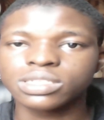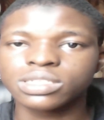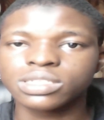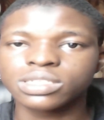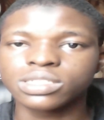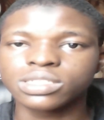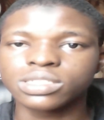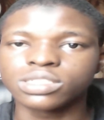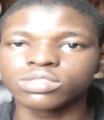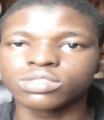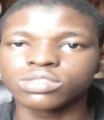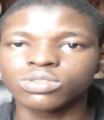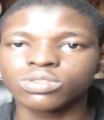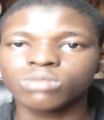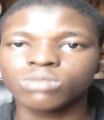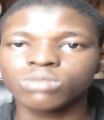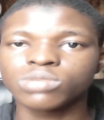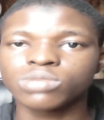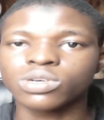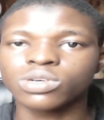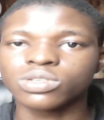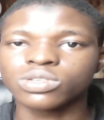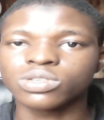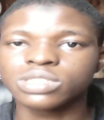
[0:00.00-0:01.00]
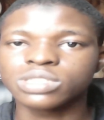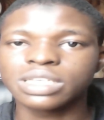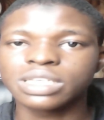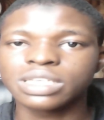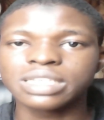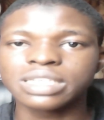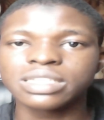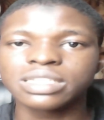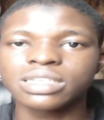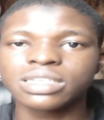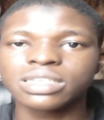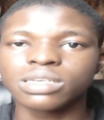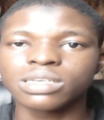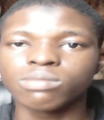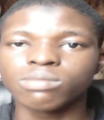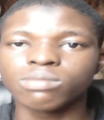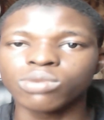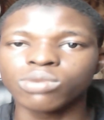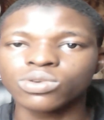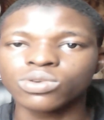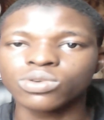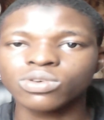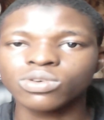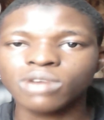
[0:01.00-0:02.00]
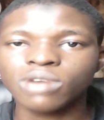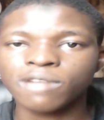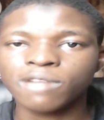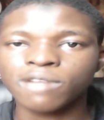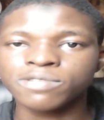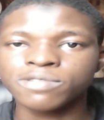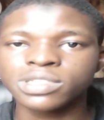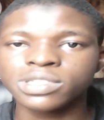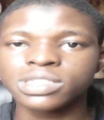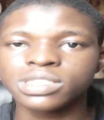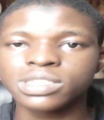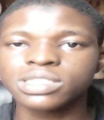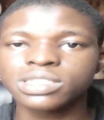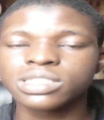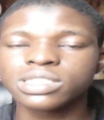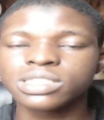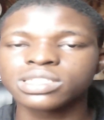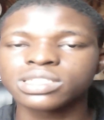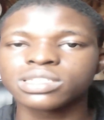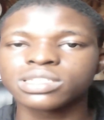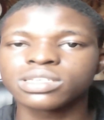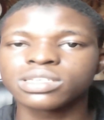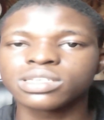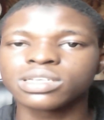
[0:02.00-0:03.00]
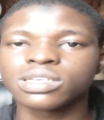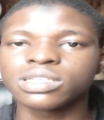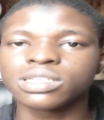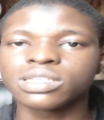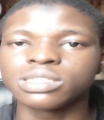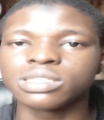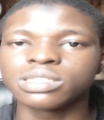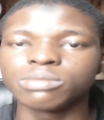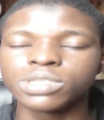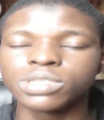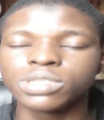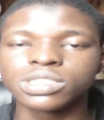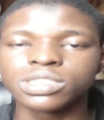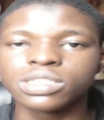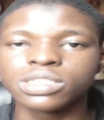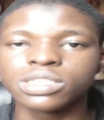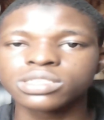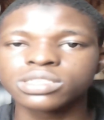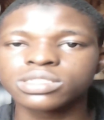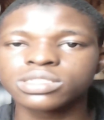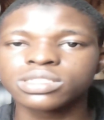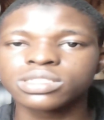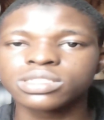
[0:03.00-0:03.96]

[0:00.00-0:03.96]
It should not contain pornography, images.